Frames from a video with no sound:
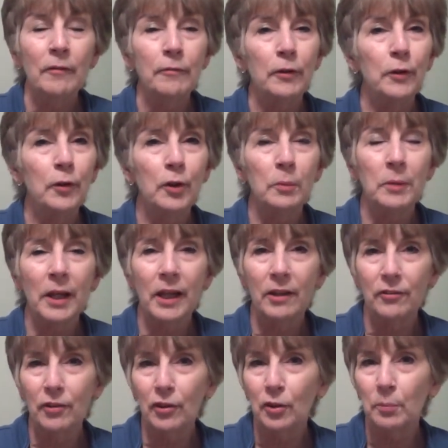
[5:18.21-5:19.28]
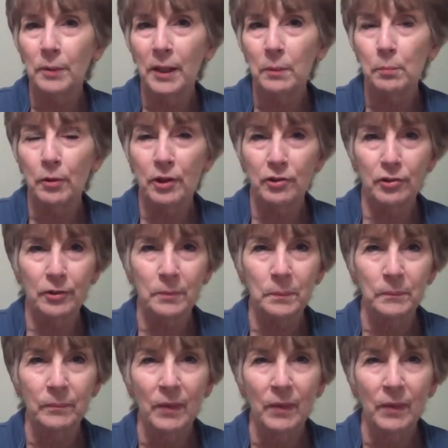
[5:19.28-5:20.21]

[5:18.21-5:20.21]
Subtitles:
for normalizing your blood pressure,